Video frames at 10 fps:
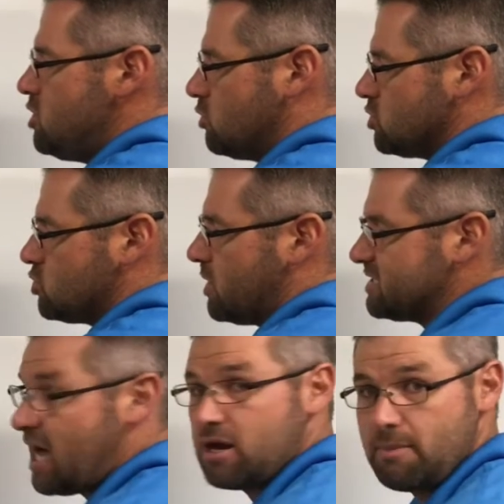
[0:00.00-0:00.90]
Don't
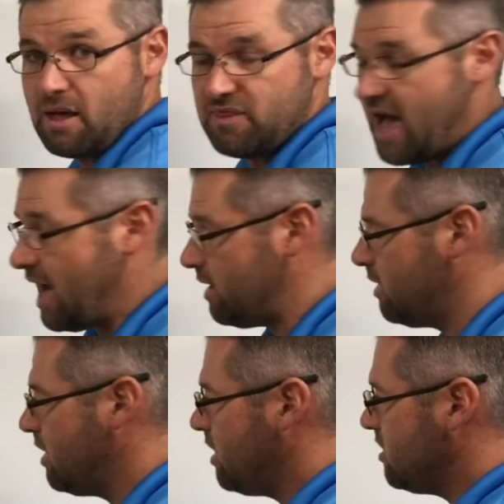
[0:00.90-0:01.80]
stress out about that.
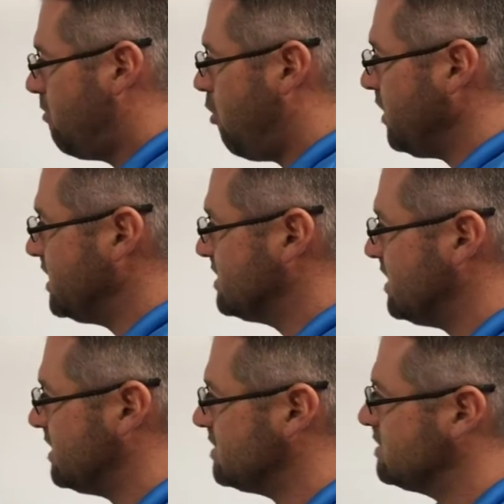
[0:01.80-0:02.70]
The point is
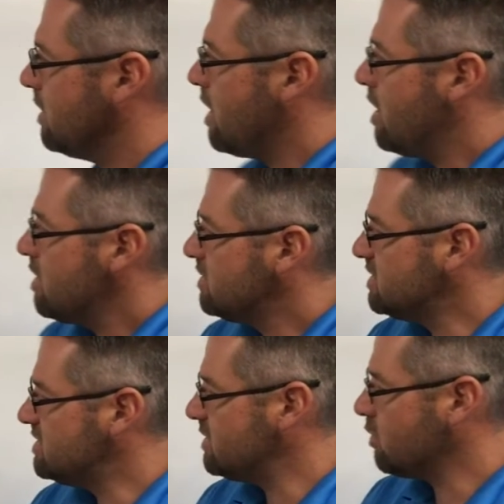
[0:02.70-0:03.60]
this. The
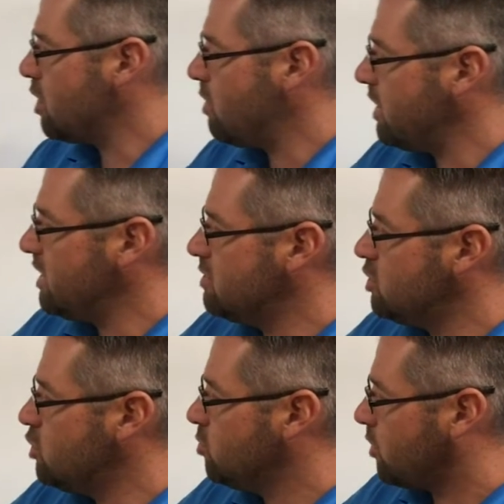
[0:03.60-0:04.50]
0 in the
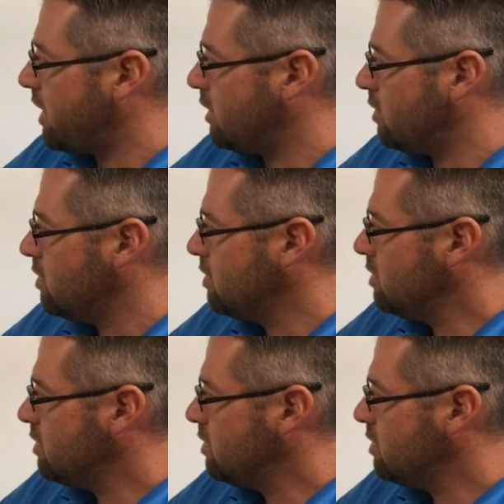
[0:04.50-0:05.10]
numerator